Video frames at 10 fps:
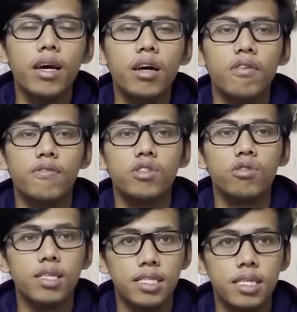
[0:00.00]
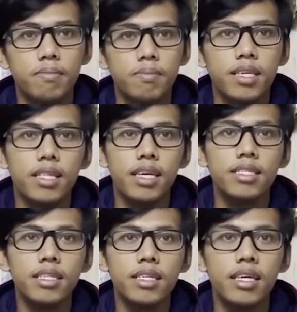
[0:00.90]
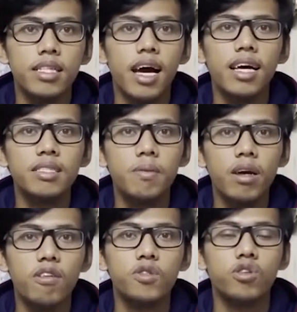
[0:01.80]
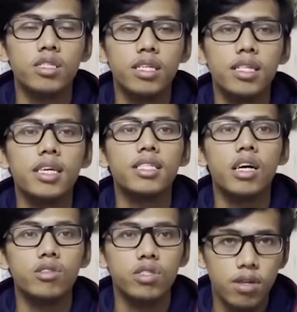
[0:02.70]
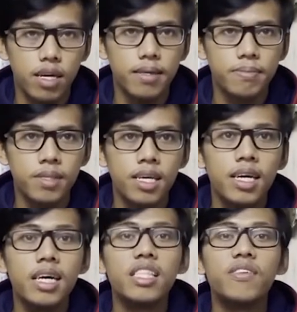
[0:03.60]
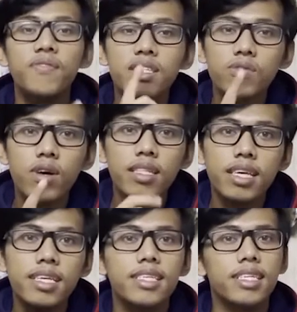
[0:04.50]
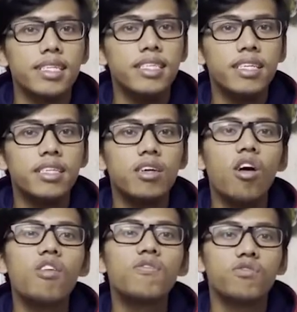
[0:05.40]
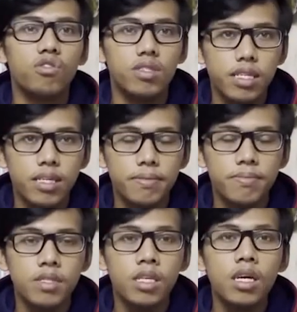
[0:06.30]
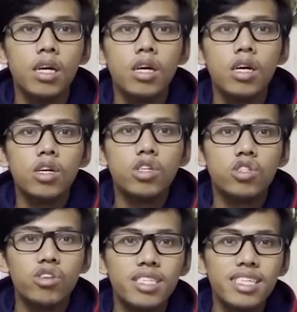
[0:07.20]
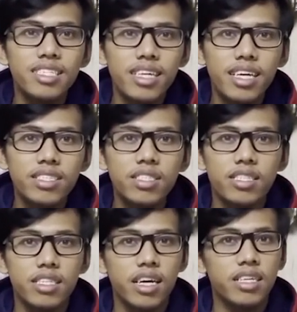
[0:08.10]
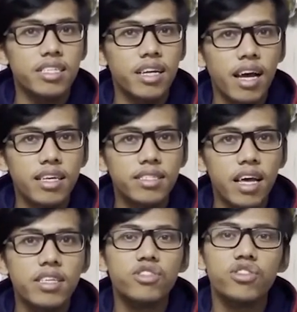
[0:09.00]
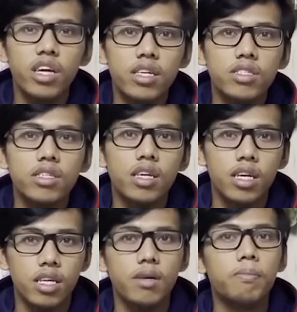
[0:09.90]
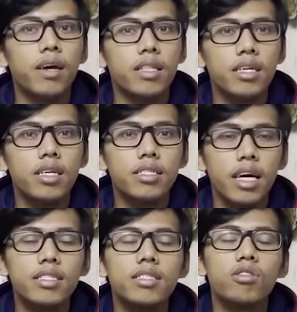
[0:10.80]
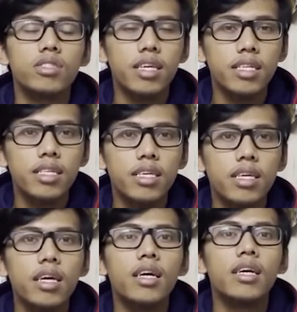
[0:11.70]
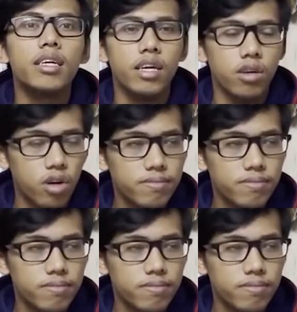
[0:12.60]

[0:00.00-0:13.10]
of tourism industry in the aspect of social in Australia. The first one is the changing of social. Social change is characterized as change in the manner that society carry on.